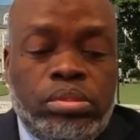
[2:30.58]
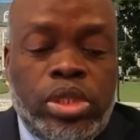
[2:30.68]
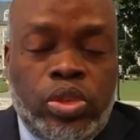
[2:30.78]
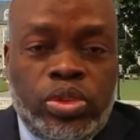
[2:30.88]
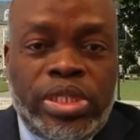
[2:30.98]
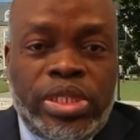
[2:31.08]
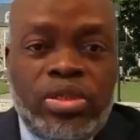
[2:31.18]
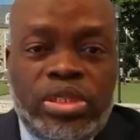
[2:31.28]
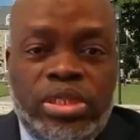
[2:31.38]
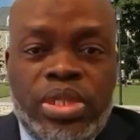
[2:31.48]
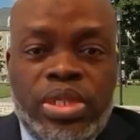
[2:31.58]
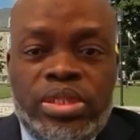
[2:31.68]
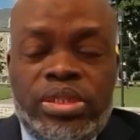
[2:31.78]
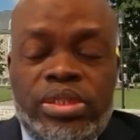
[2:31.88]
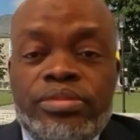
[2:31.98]
They will tell us about
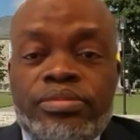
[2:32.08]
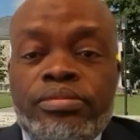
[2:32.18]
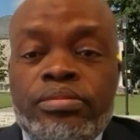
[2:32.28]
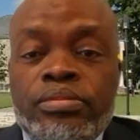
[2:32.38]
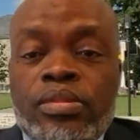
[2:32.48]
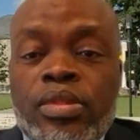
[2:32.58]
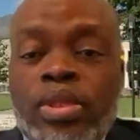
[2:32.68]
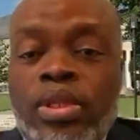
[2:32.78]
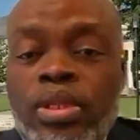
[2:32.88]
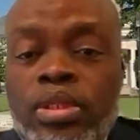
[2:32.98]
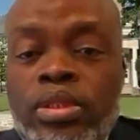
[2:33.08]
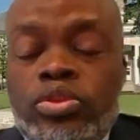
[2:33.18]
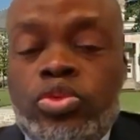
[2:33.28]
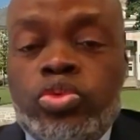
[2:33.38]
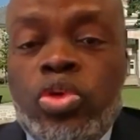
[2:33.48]
it.
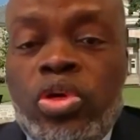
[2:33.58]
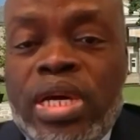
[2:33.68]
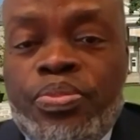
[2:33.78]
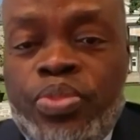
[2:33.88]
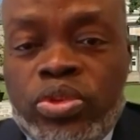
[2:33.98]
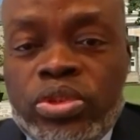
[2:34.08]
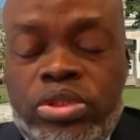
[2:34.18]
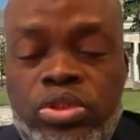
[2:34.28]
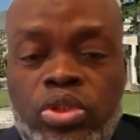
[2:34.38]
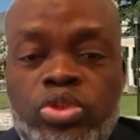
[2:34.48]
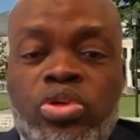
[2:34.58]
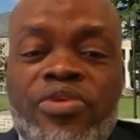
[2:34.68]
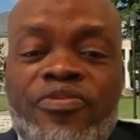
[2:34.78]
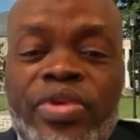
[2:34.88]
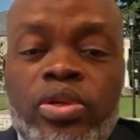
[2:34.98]
Two other
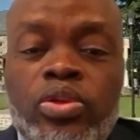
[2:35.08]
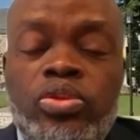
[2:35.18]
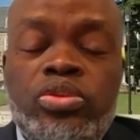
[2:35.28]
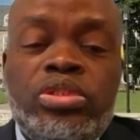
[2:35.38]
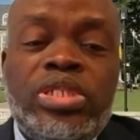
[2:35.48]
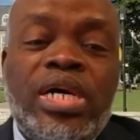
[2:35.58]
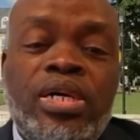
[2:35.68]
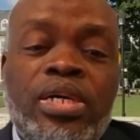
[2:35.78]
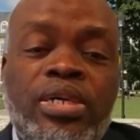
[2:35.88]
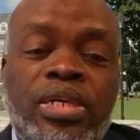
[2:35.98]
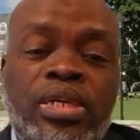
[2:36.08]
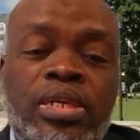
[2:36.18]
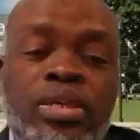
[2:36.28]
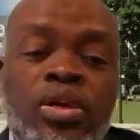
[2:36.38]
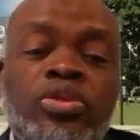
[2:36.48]
postdoctoral fellows are
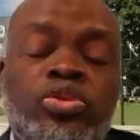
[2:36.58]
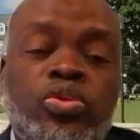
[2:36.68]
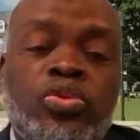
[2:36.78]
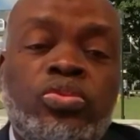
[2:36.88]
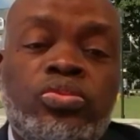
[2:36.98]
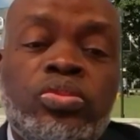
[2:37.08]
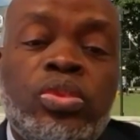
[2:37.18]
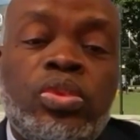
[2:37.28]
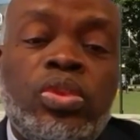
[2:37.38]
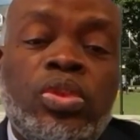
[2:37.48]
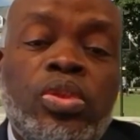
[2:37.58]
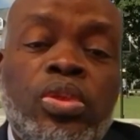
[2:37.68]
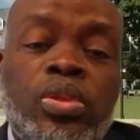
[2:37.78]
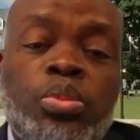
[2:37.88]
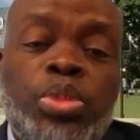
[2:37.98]
also
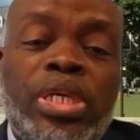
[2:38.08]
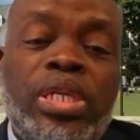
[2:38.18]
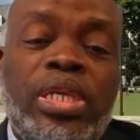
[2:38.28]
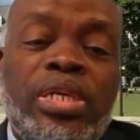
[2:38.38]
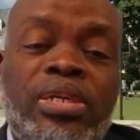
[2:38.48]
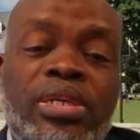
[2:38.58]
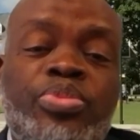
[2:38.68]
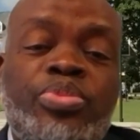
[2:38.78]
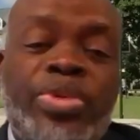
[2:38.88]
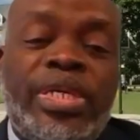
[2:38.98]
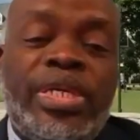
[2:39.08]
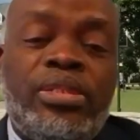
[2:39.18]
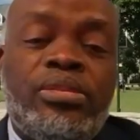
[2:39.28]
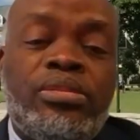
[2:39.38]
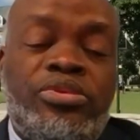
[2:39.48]
making a
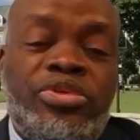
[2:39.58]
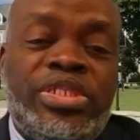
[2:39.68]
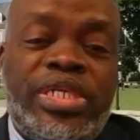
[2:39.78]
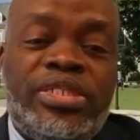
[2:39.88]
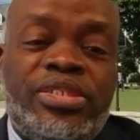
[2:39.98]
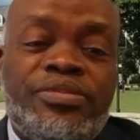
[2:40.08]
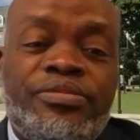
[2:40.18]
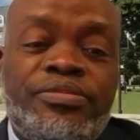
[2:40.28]
groundbreaking research.